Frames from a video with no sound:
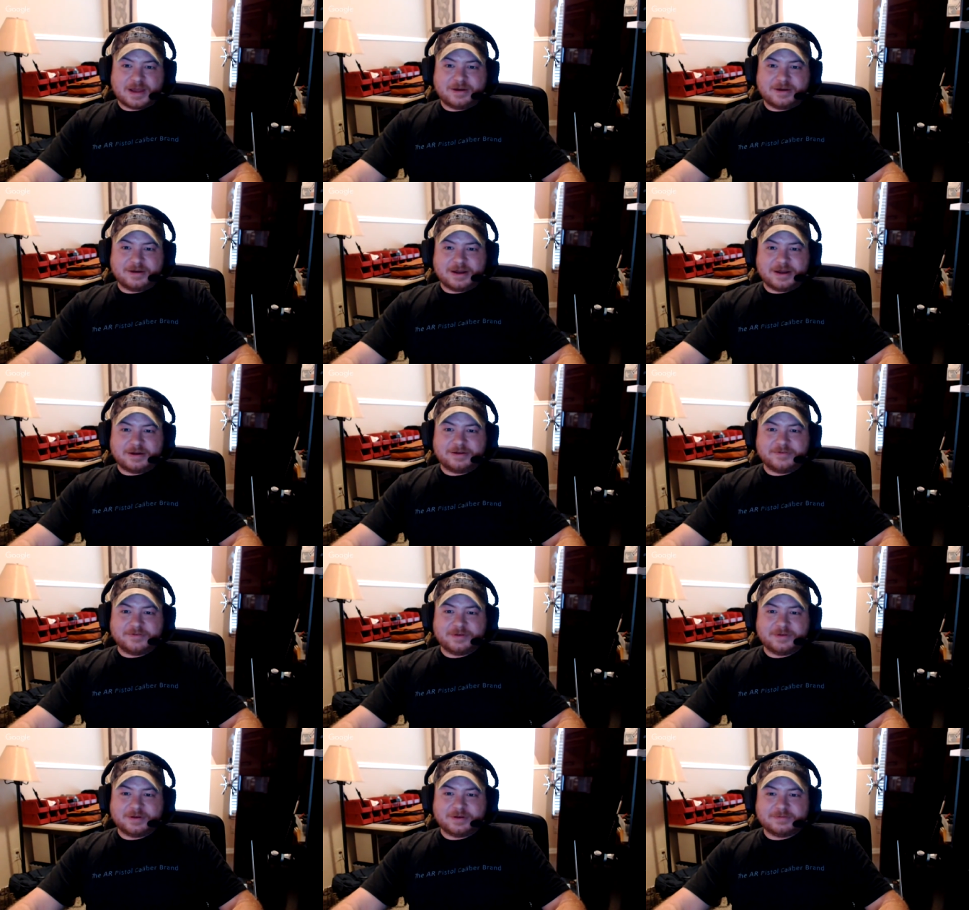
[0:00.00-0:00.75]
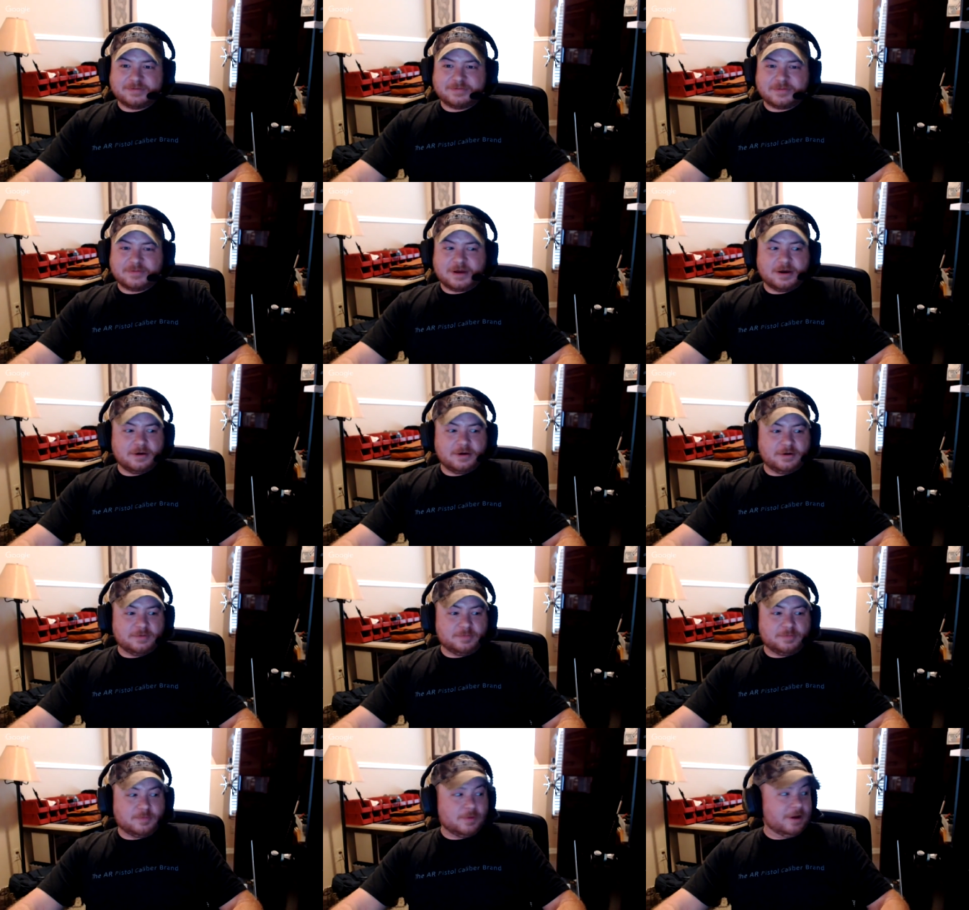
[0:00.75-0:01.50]
I don't. I don't even.
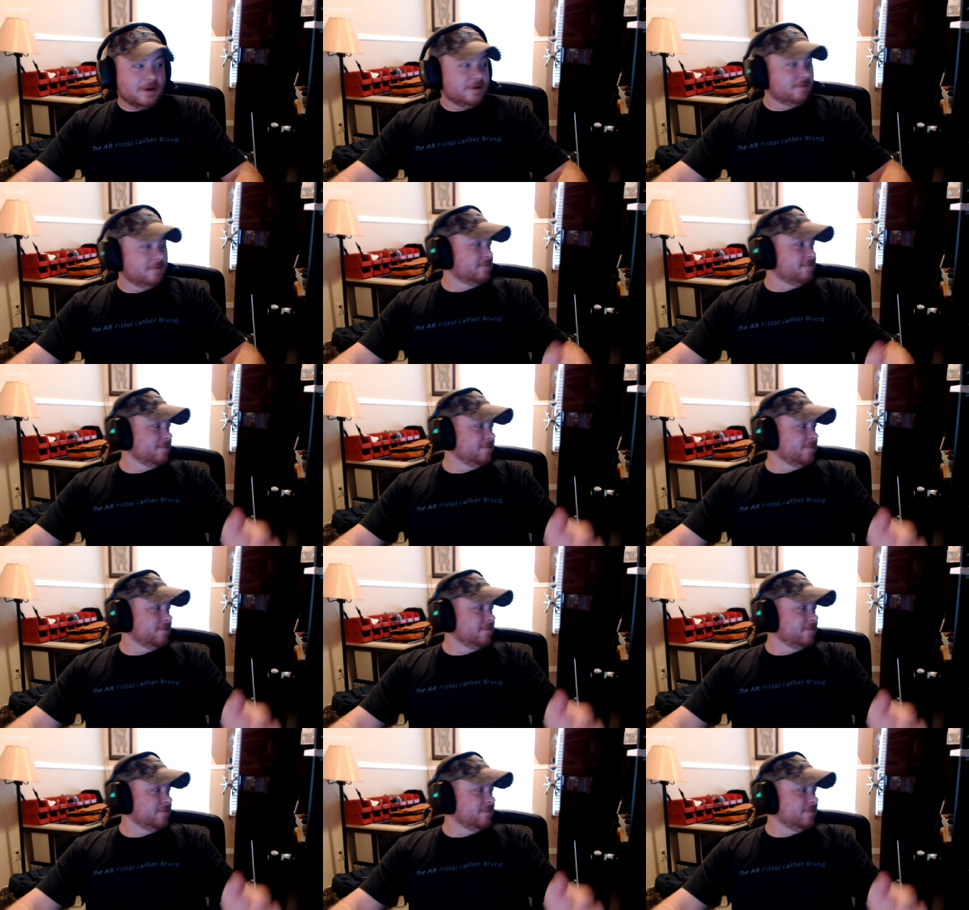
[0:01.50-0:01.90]
Oh, what?